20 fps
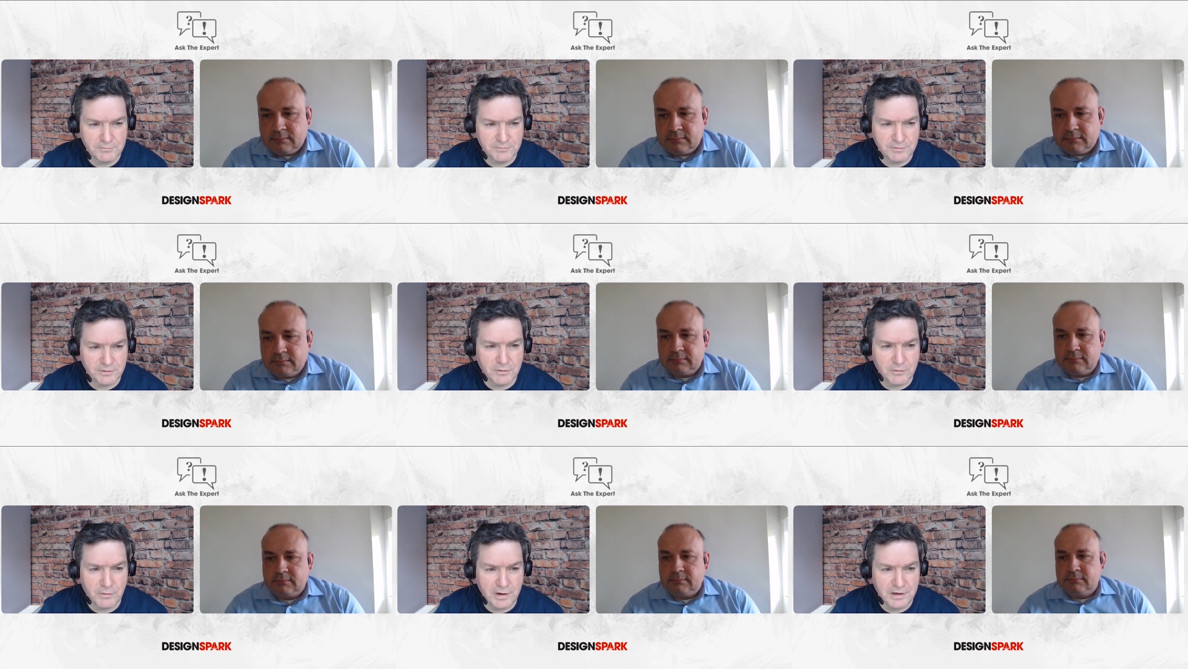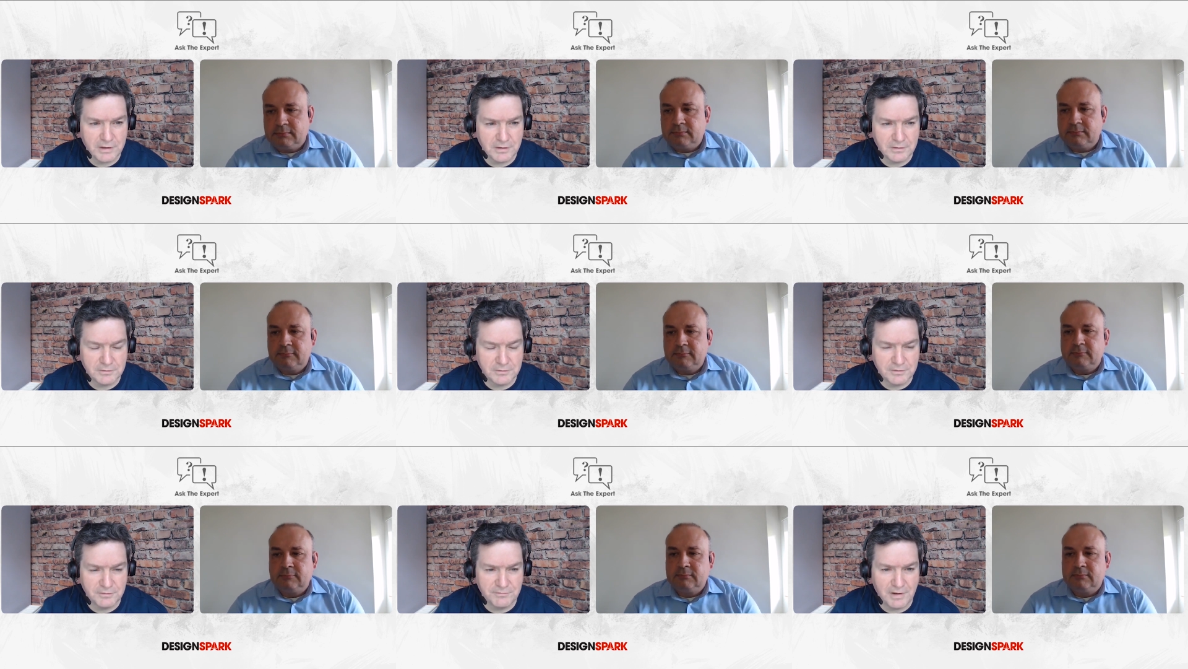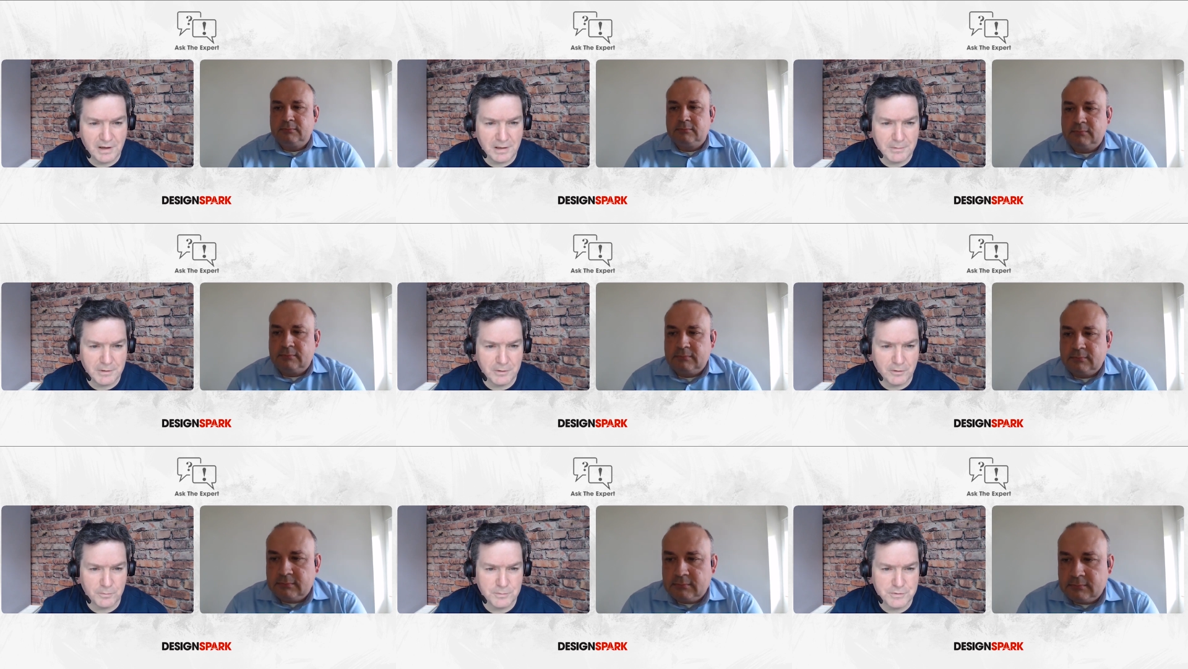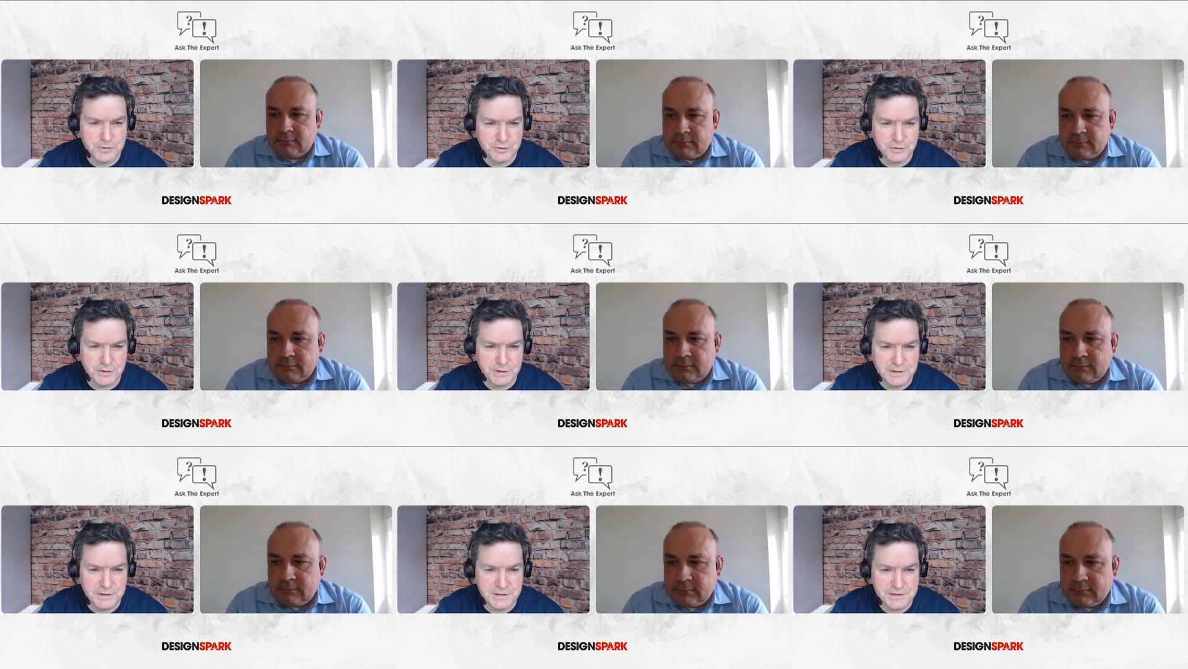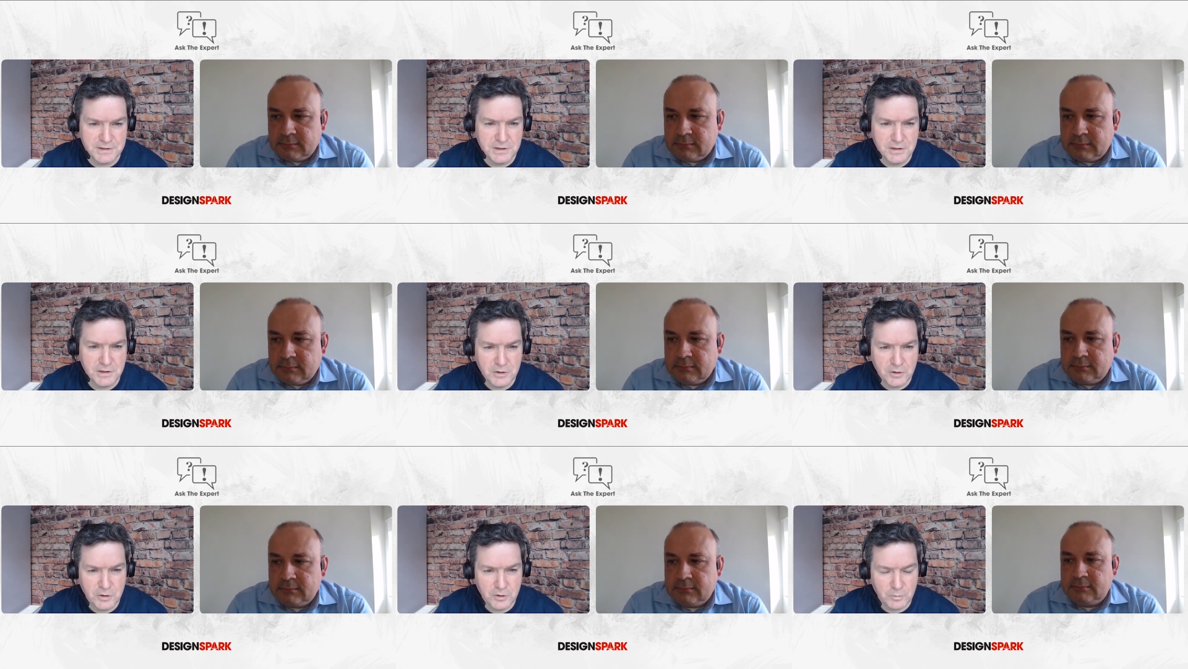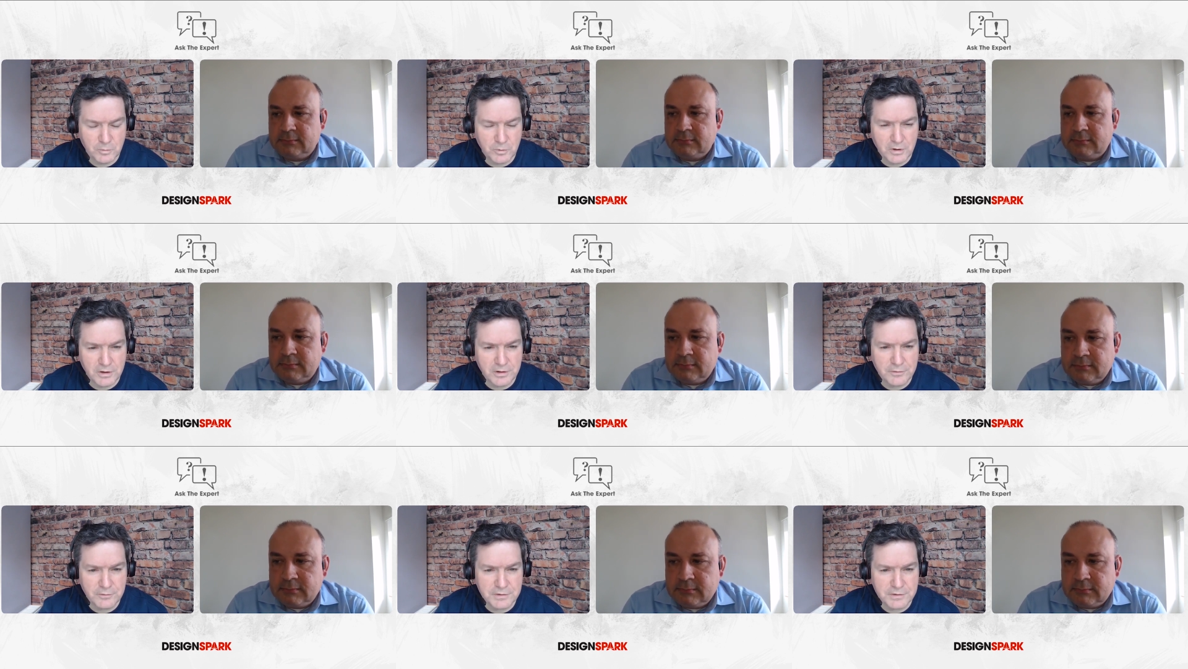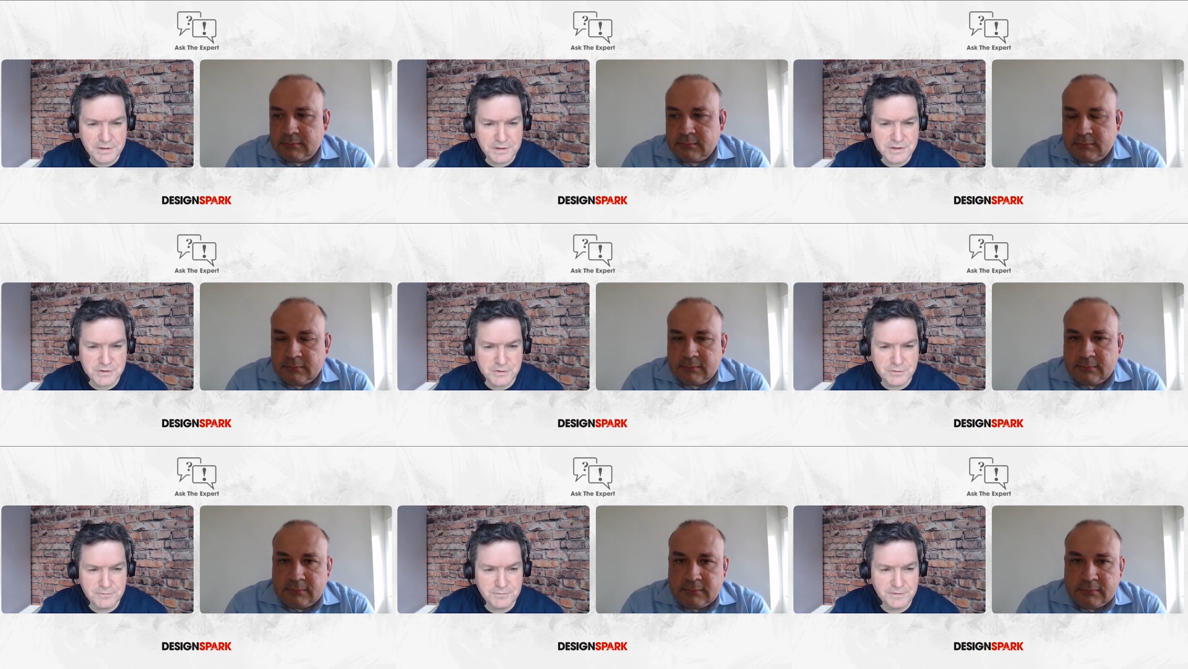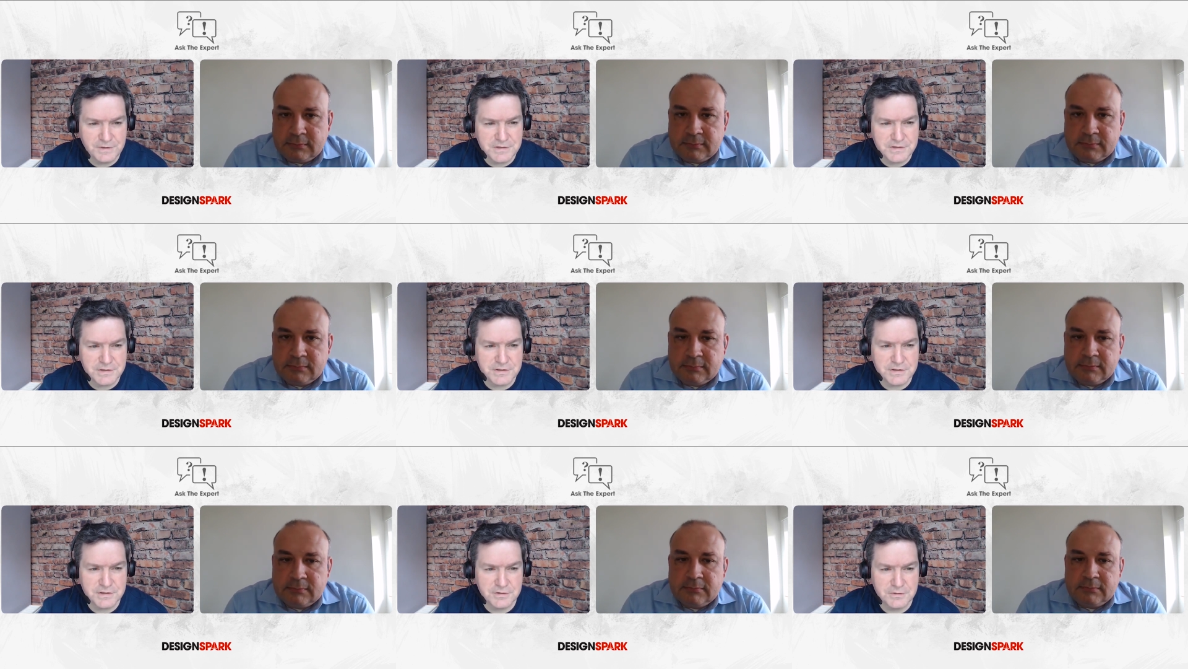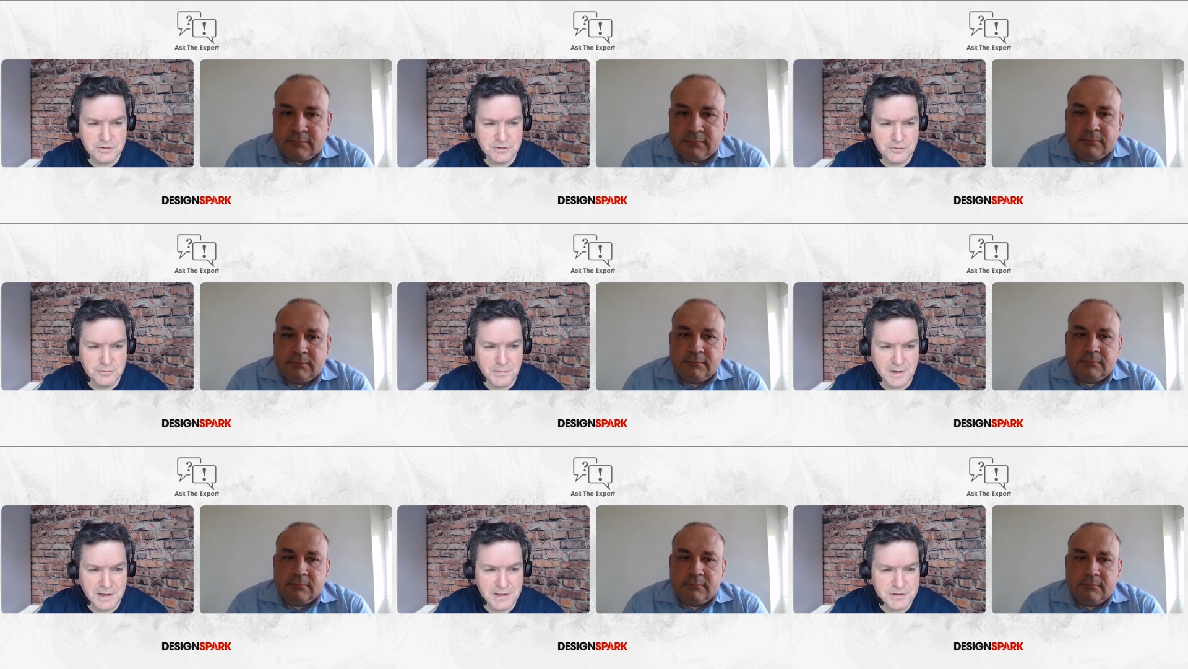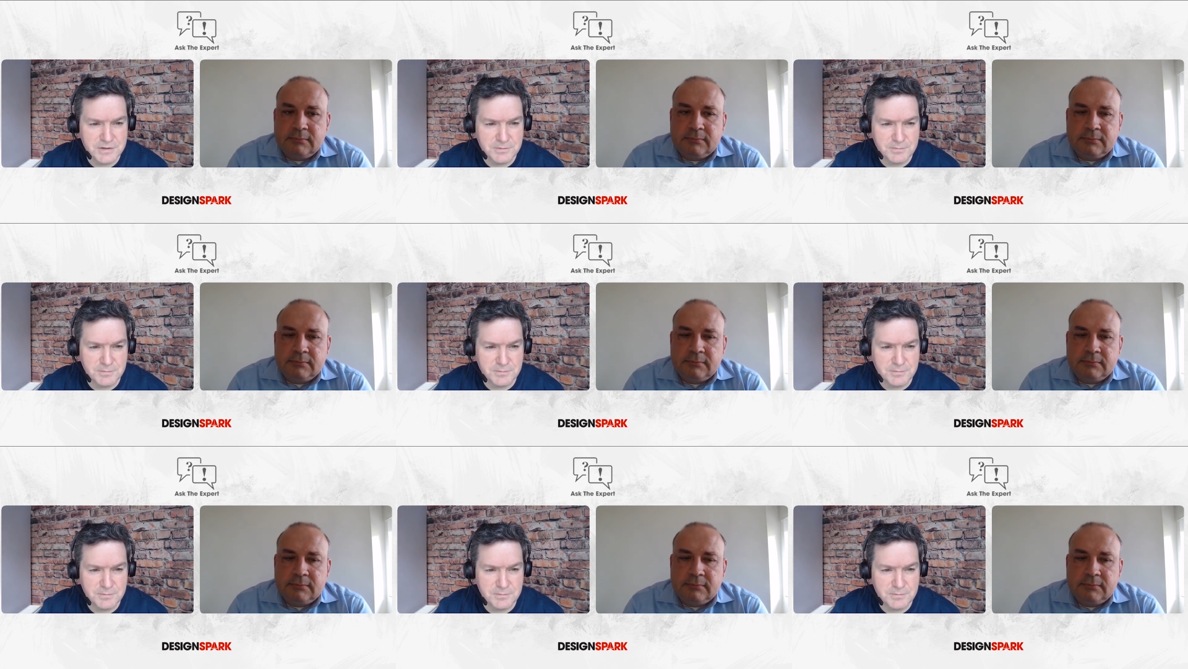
Speaker 1: for for great development opportunities. What other additional features could you